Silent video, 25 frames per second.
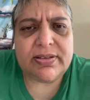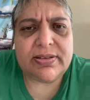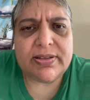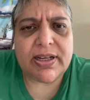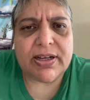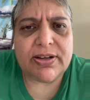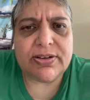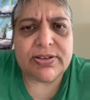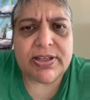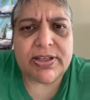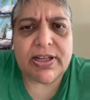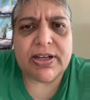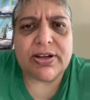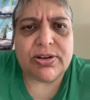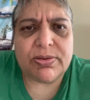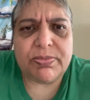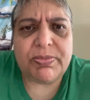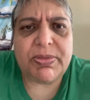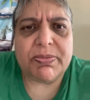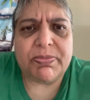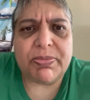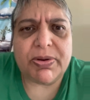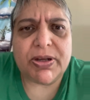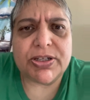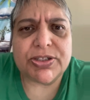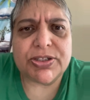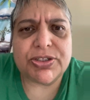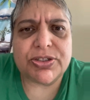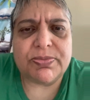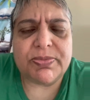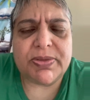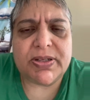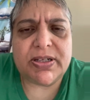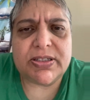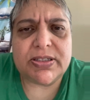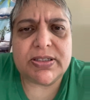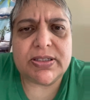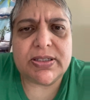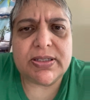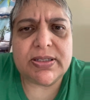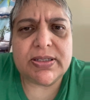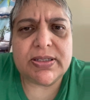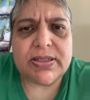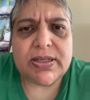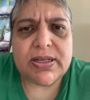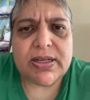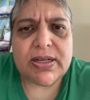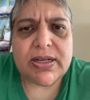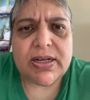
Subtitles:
That could be a possibility,